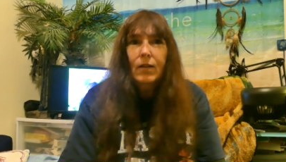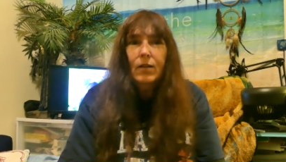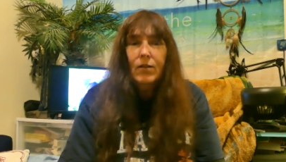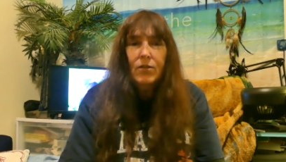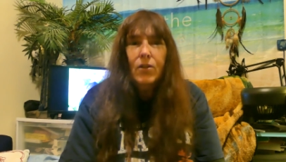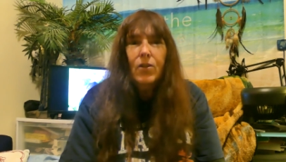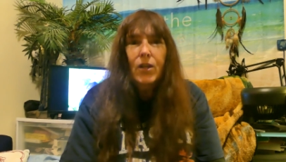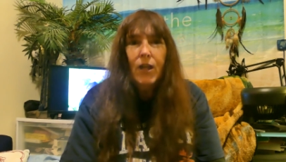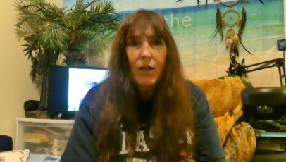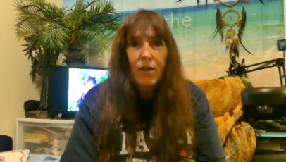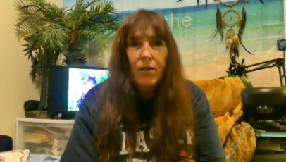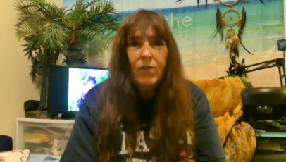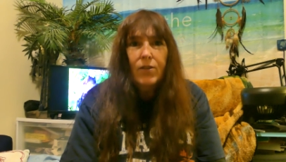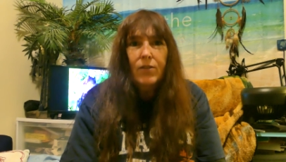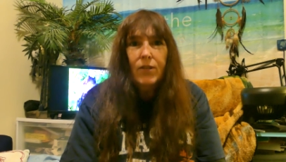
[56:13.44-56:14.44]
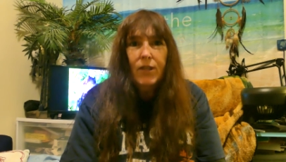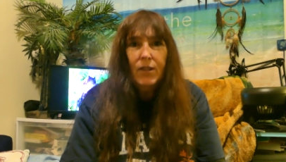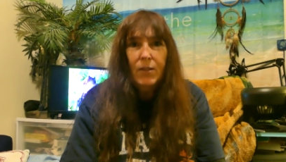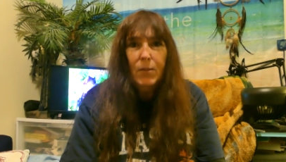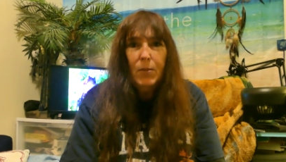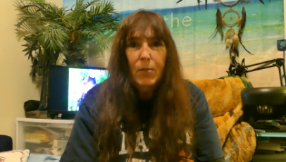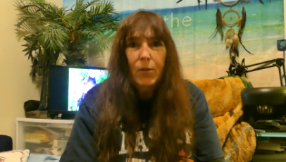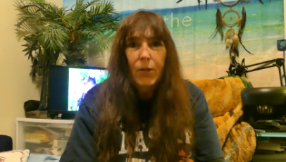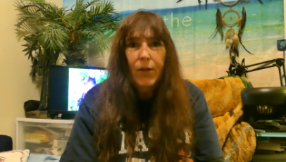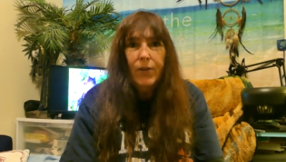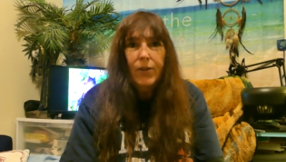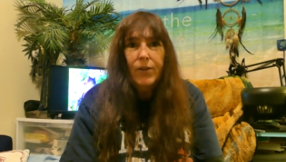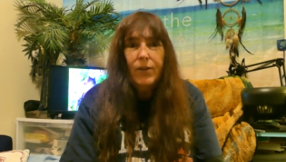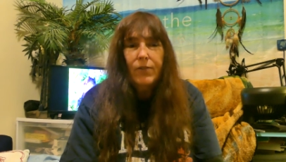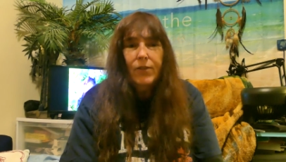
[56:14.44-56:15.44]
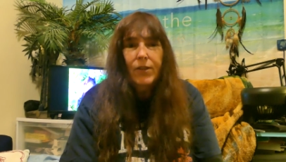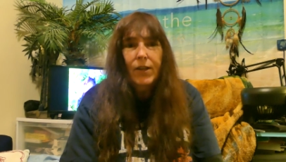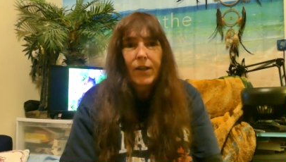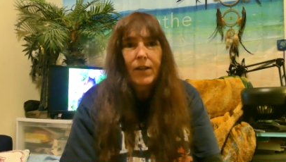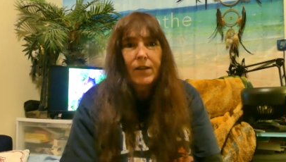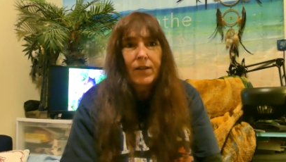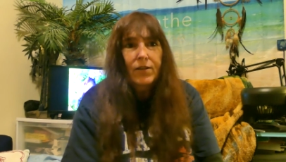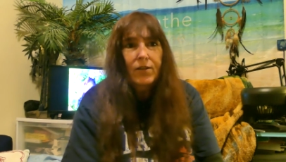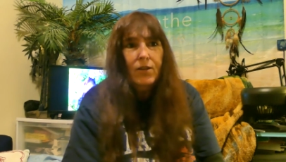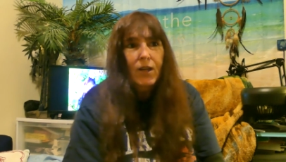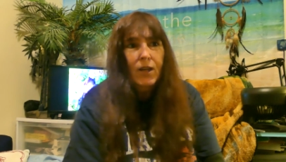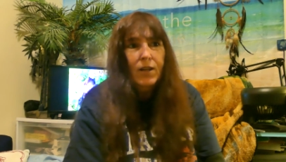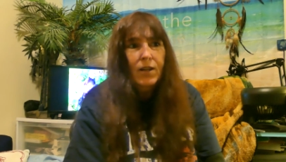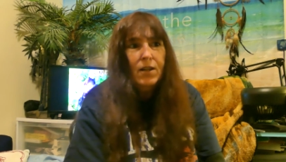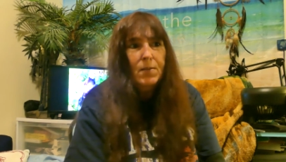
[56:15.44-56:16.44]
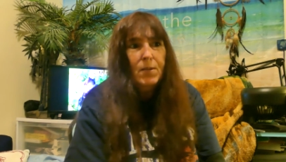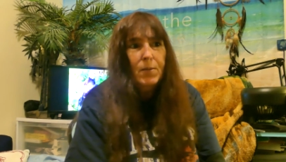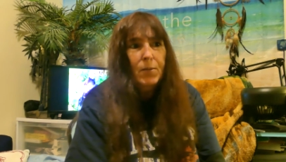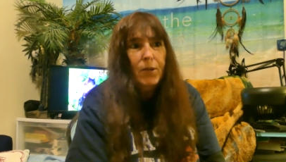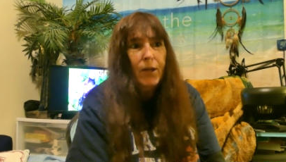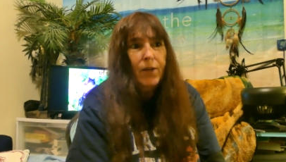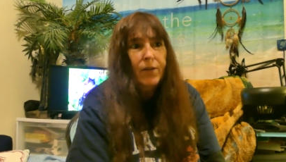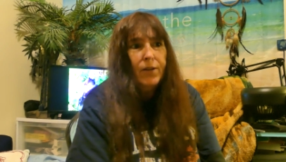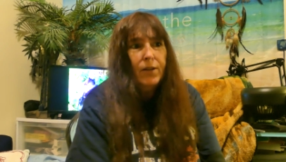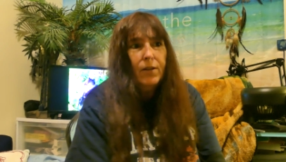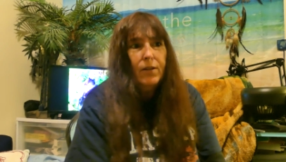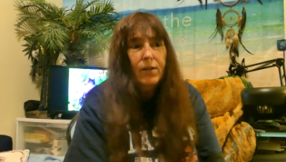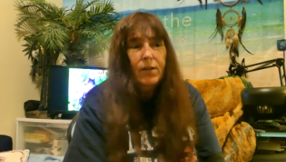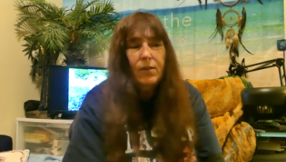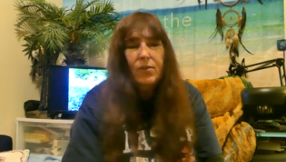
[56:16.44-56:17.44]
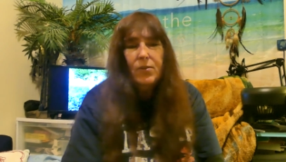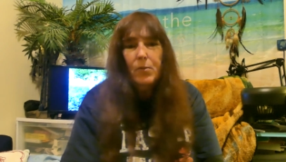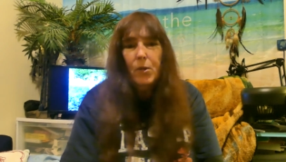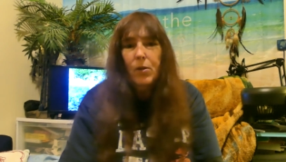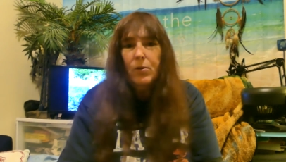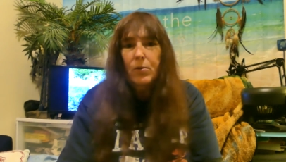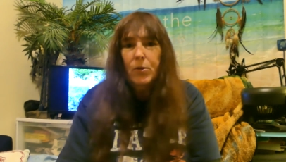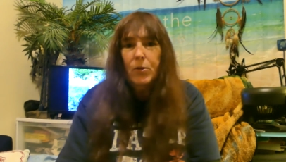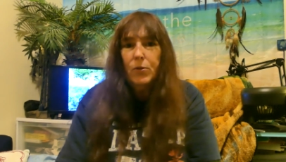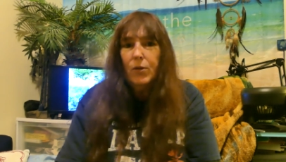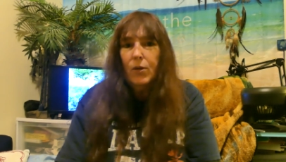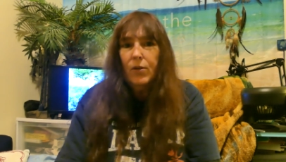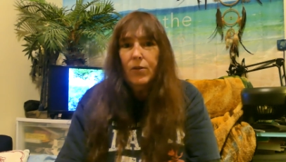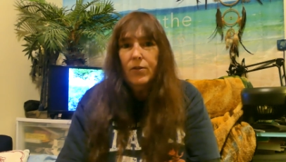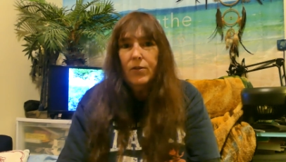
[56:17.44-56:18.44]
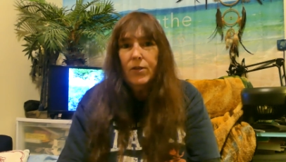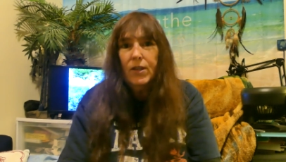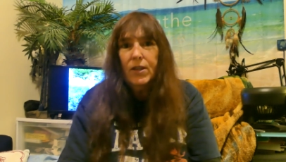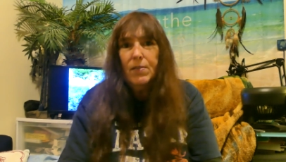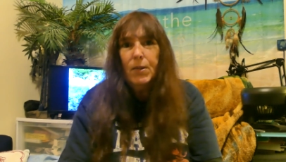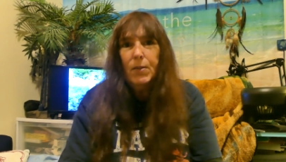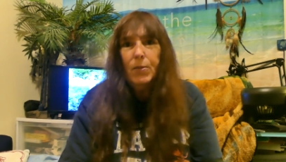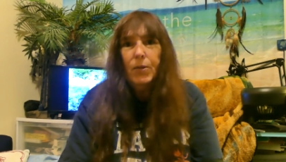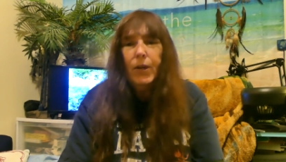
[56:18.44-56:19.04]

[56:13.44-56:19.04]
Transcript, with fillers: Zodiac also takes people out there to Finn Island. Zodiac takes people out there, and then the smaller boat also takes people